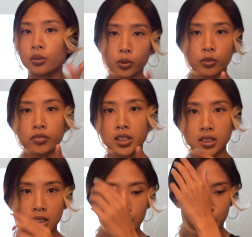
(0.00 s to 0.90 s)
We will fix
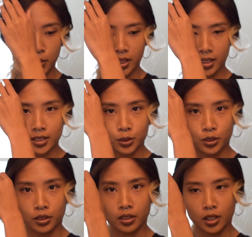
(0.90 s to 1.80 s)
it in a minute. It's
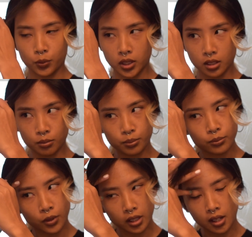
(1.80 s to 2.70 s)
gonna look kind of weird
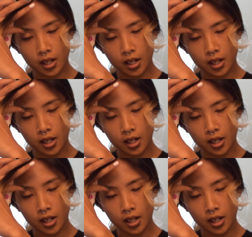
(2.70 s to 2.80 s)
right